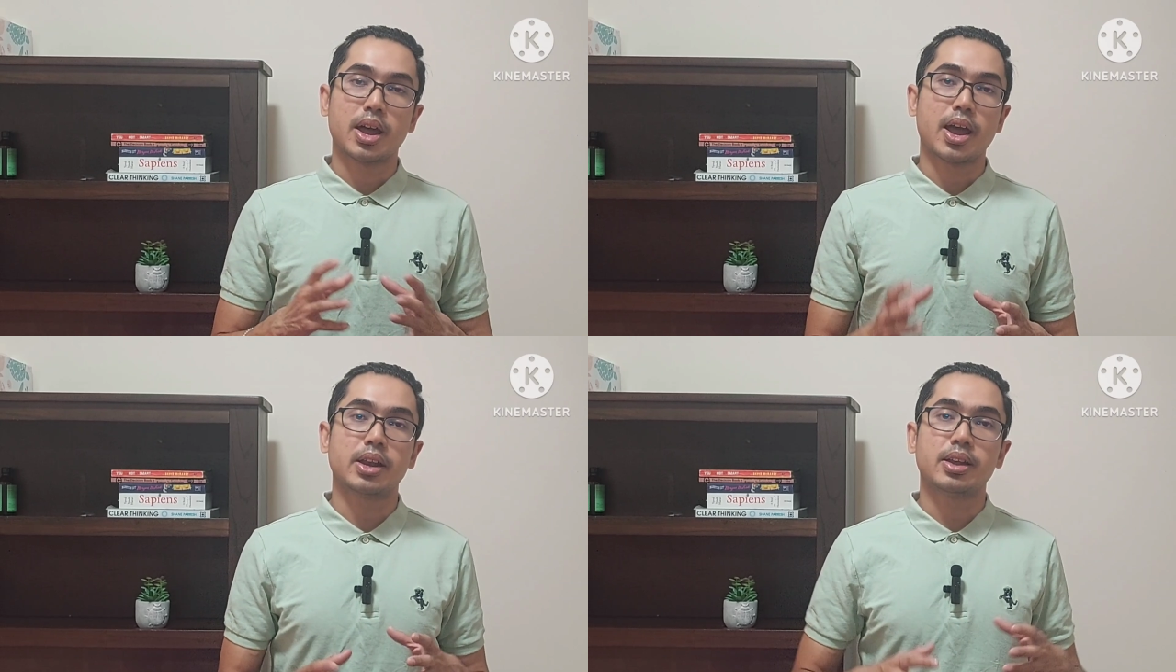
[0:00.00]

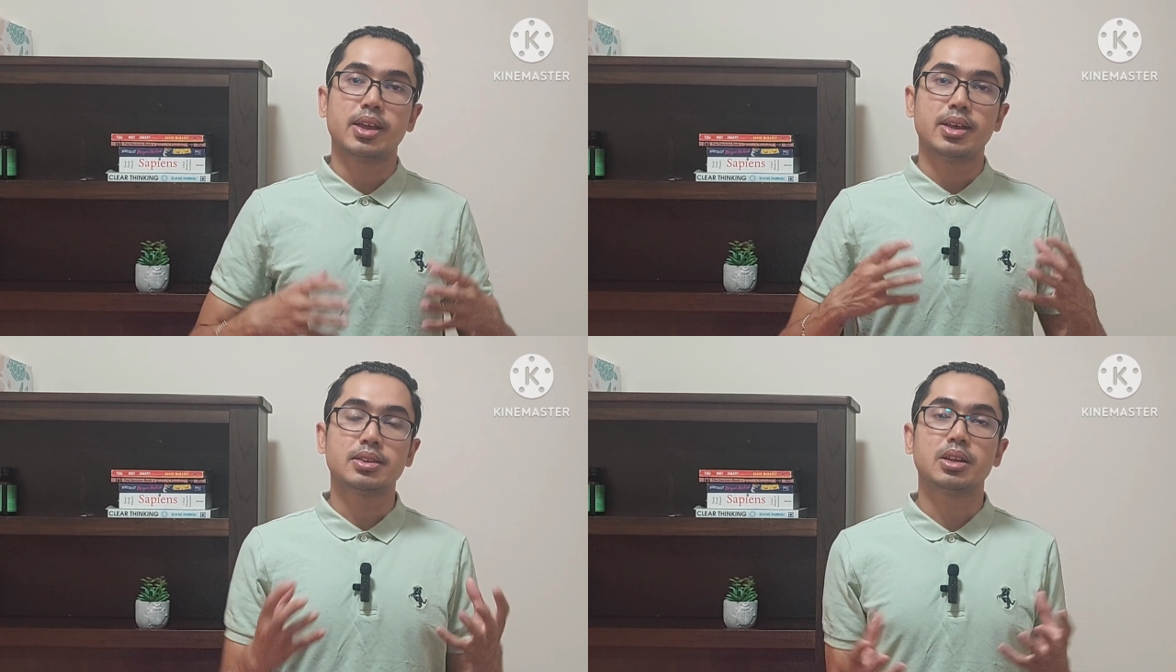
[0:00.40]
And
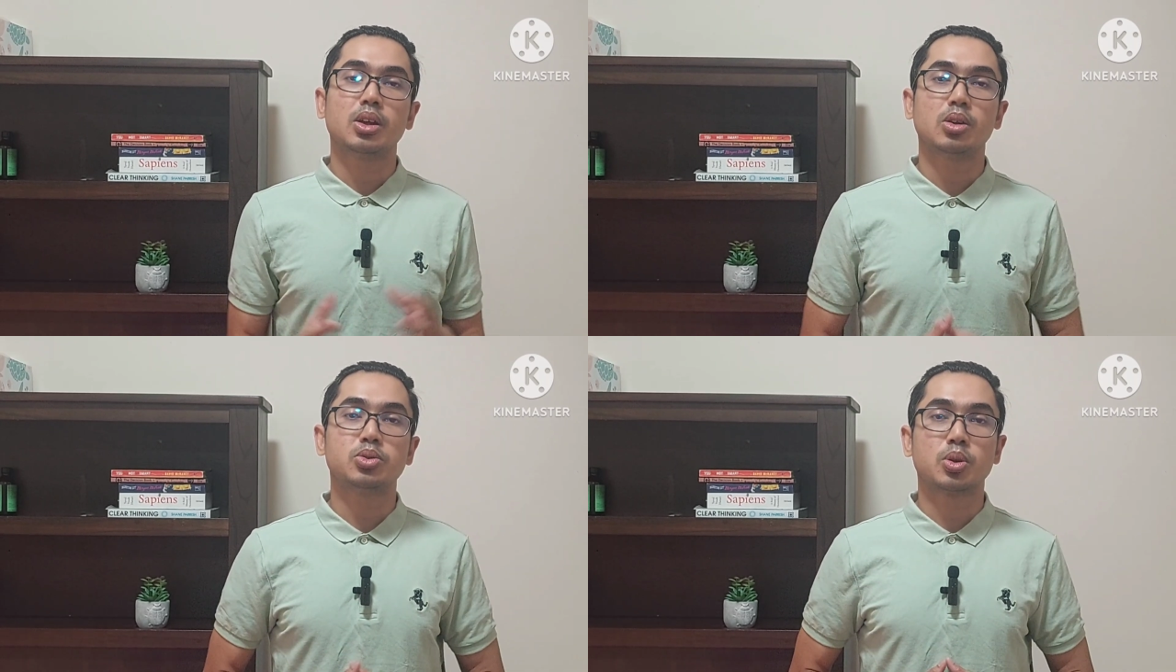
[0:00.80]

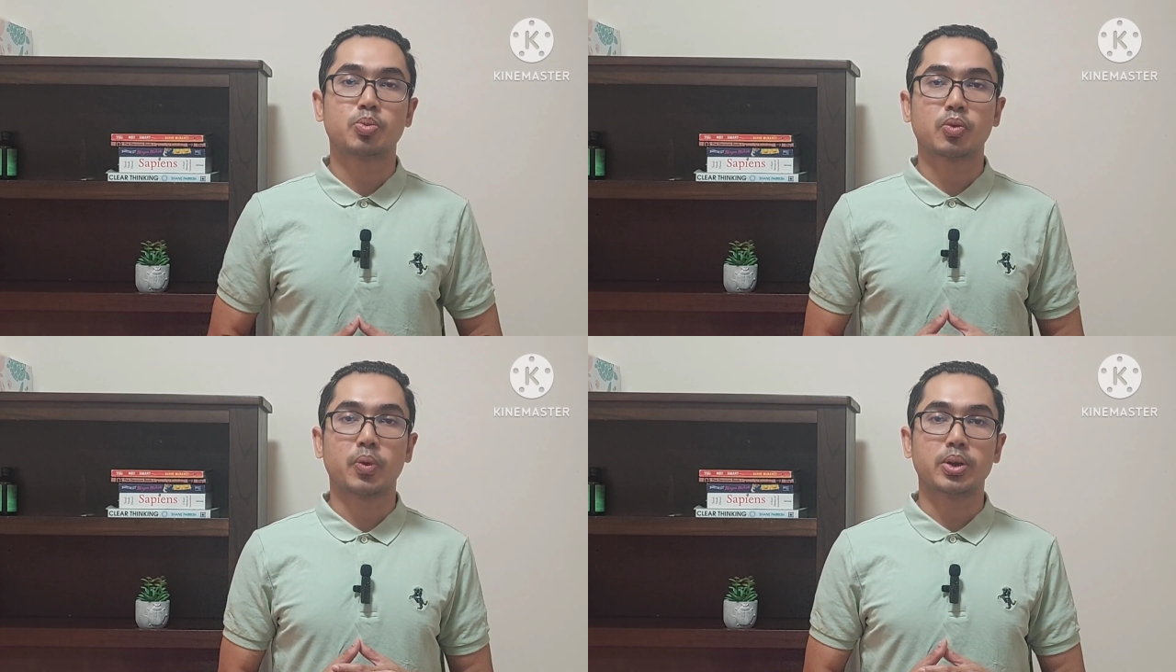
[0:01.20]
SLA also
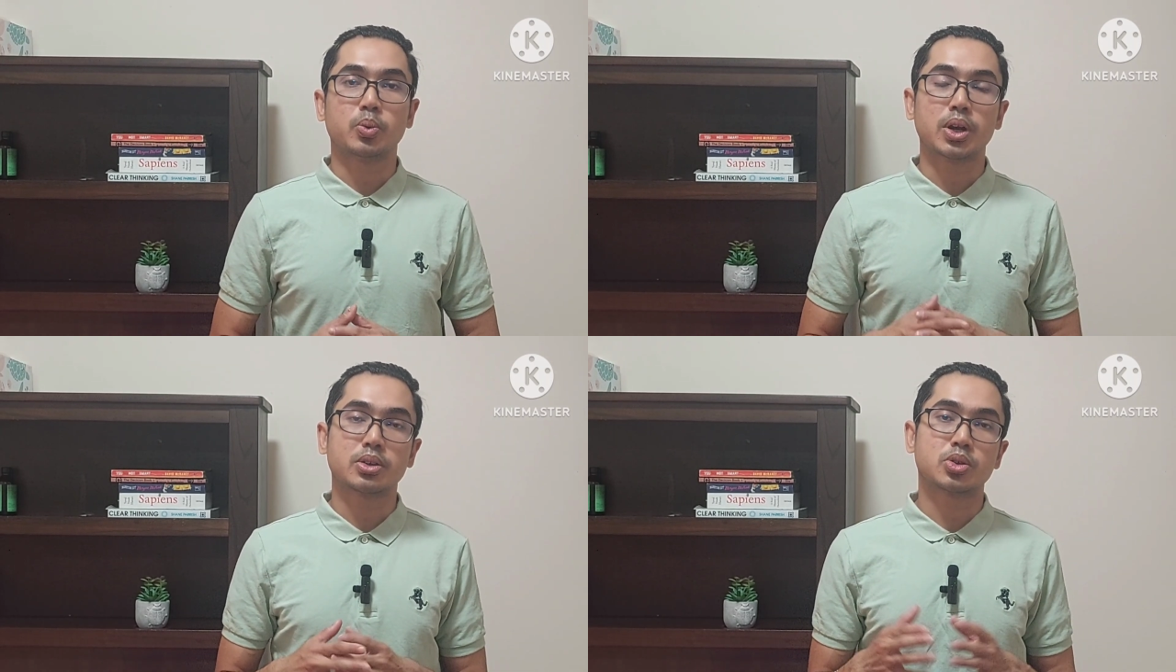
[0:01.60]
provide
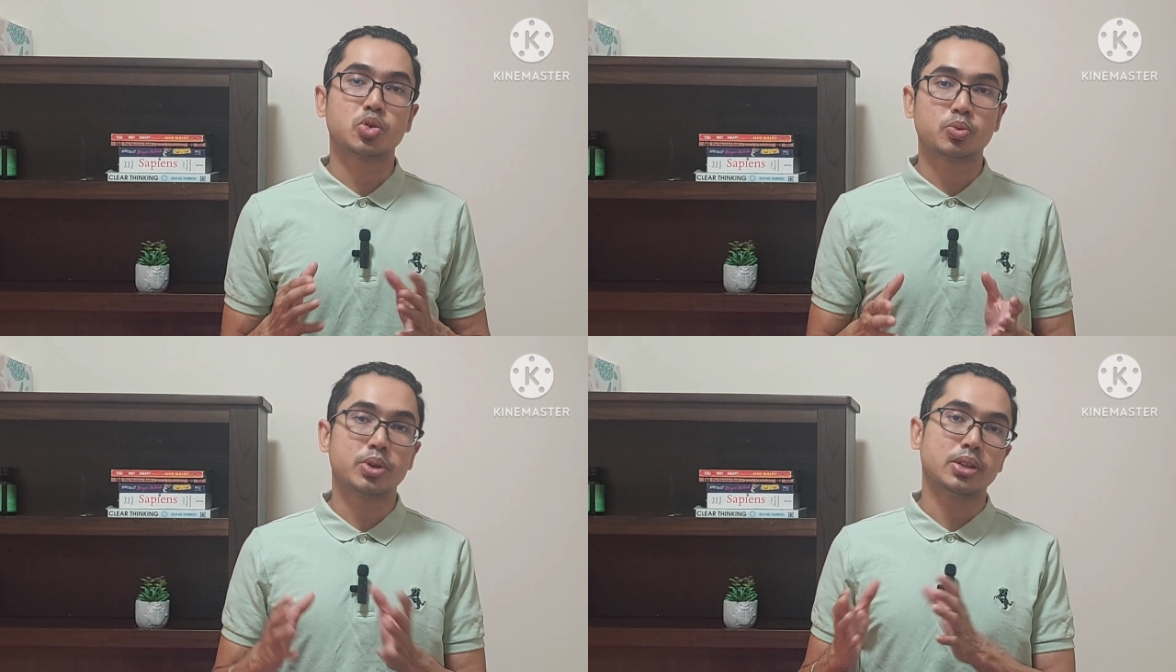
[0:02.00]
what
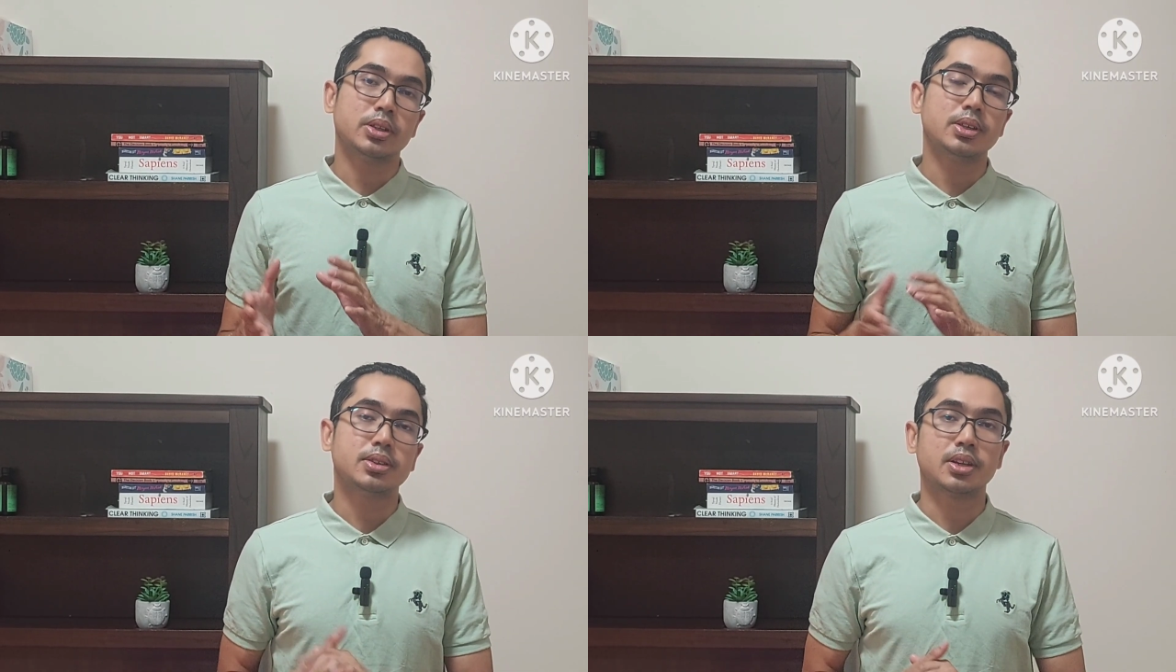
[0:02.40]
should be
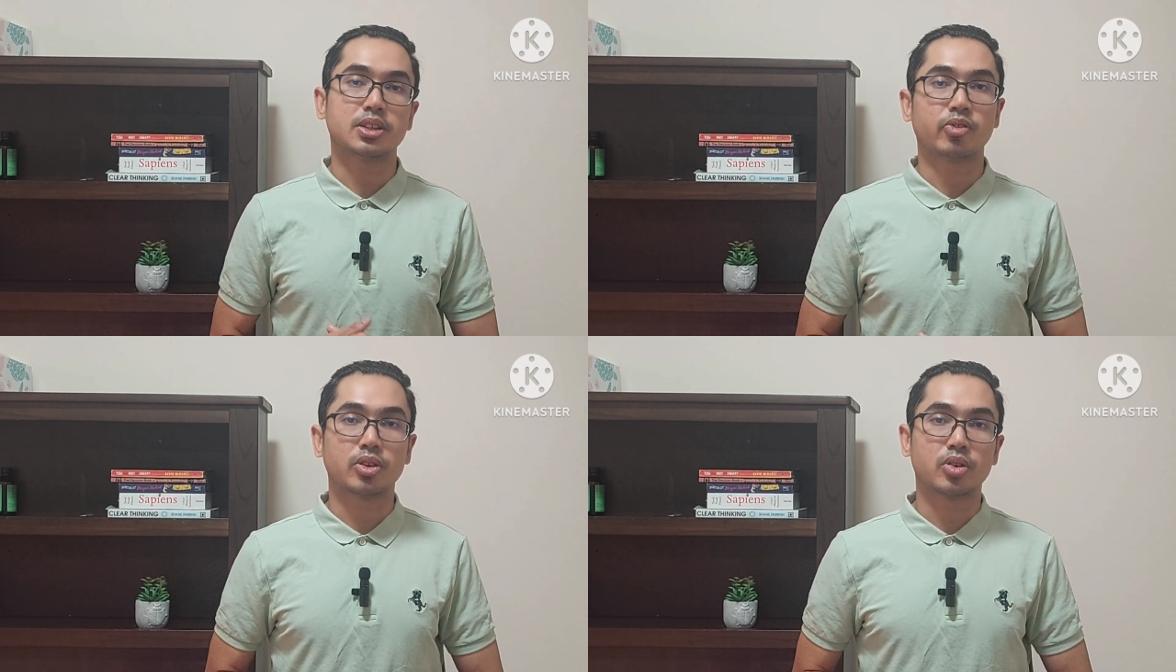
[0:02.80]
the
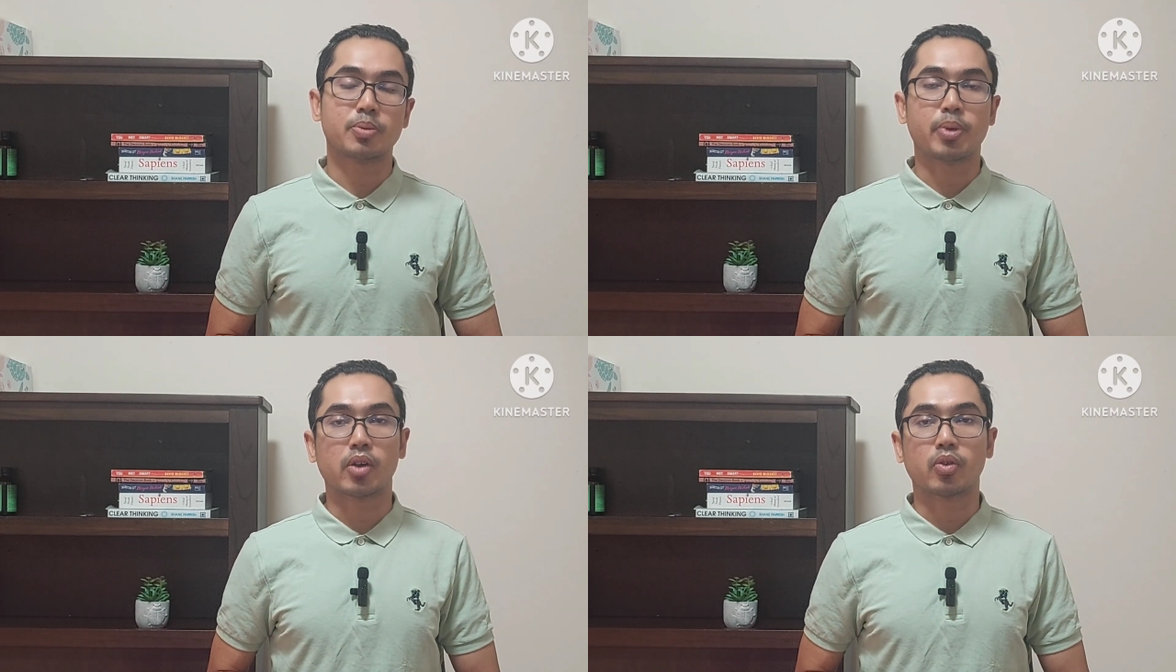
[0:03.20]

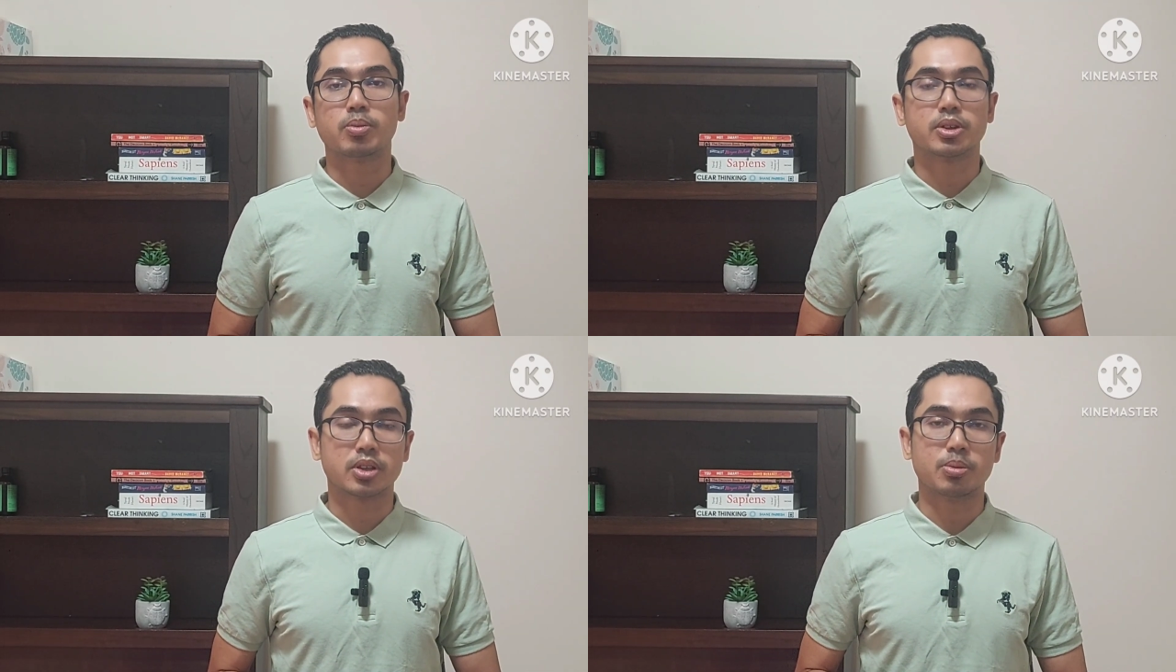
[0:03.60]
satisfactory
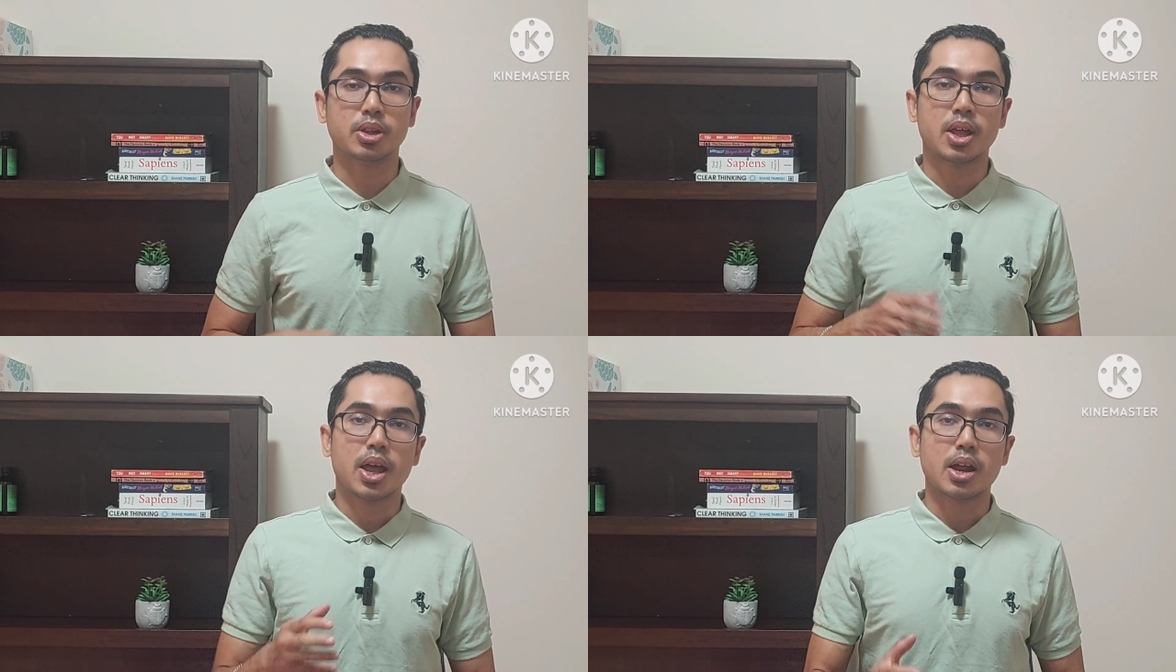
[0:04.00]
performance level,